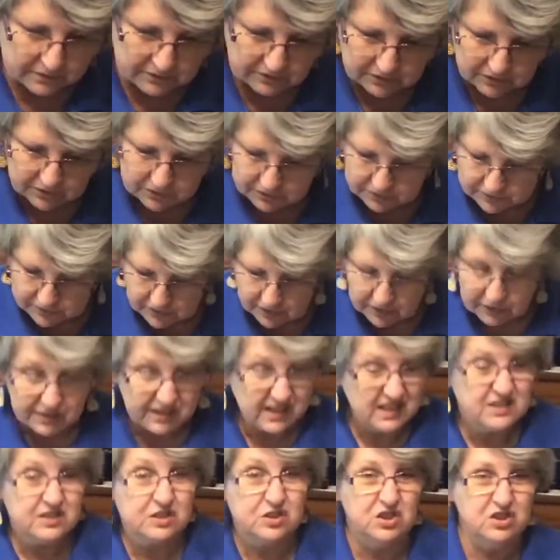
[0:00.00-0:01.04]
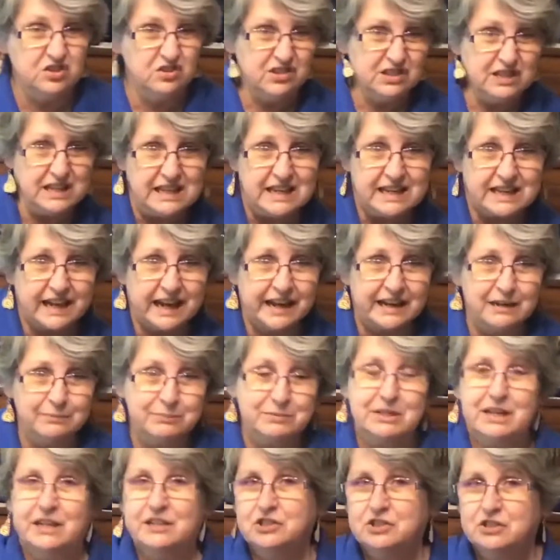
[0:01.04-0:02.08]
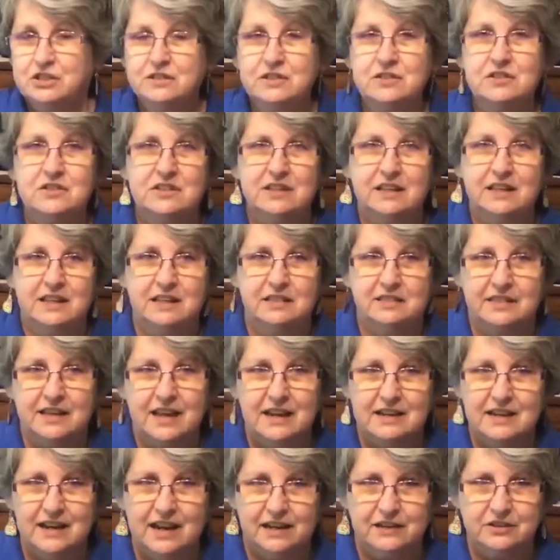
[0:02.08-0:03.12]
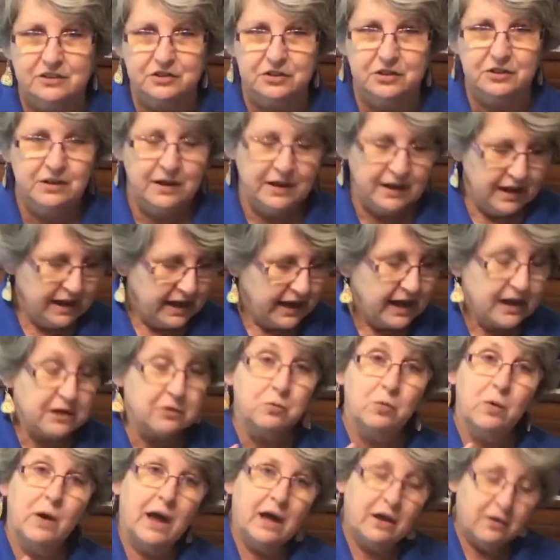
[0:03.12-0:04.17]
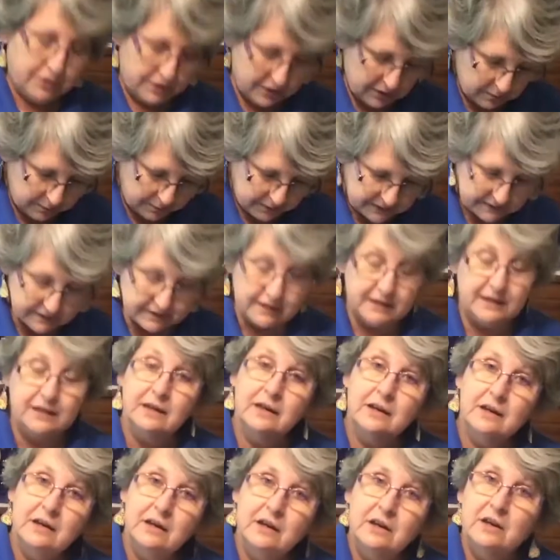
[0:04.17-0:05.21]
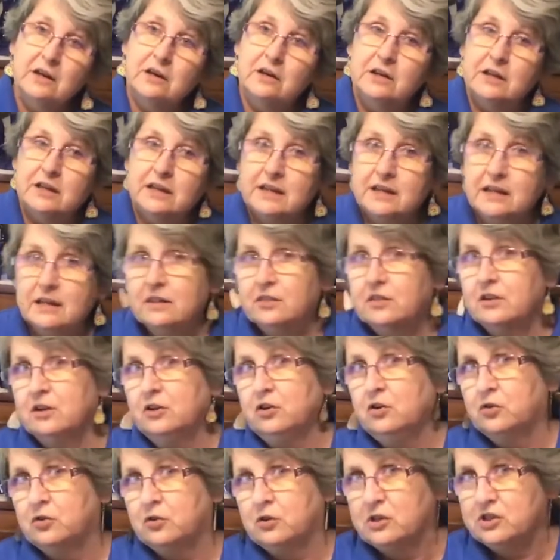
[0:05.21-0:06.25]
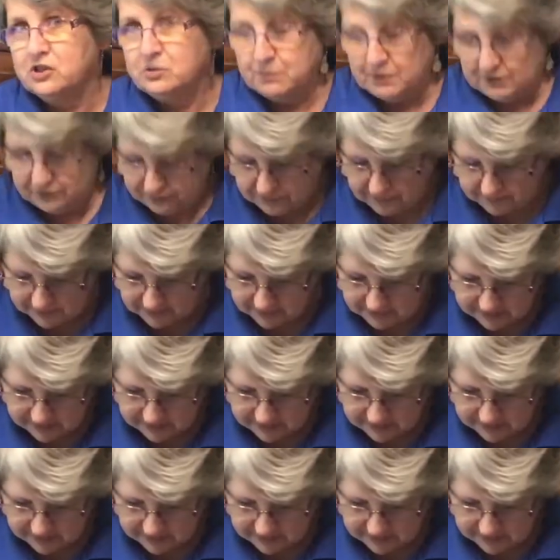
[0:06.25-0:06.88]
use all these unique adaptations to get that nectar. And while they're busy getting their nourishment from the